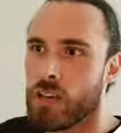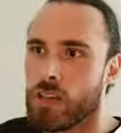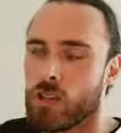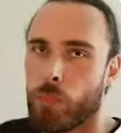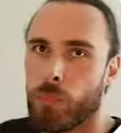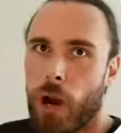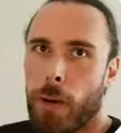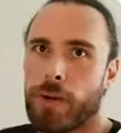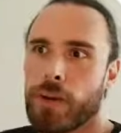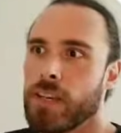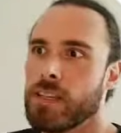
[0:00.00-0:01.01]
So
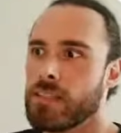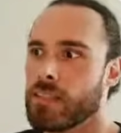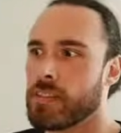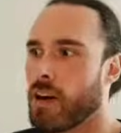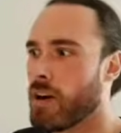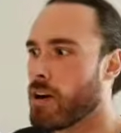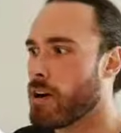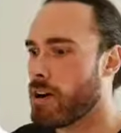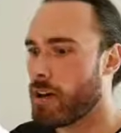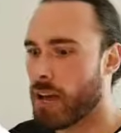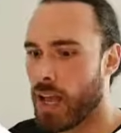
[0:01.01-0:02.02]
properties
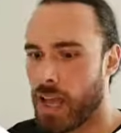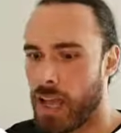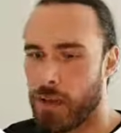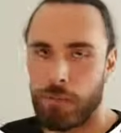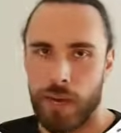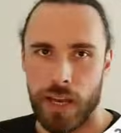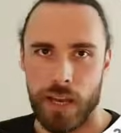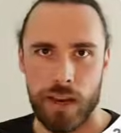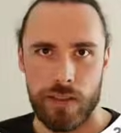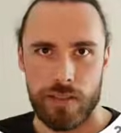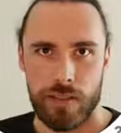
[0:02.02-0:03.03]
are a
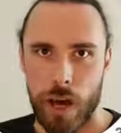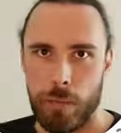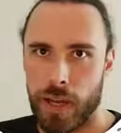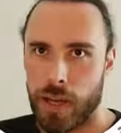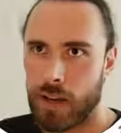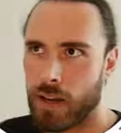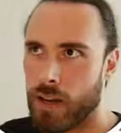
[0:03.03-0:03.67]
big topic.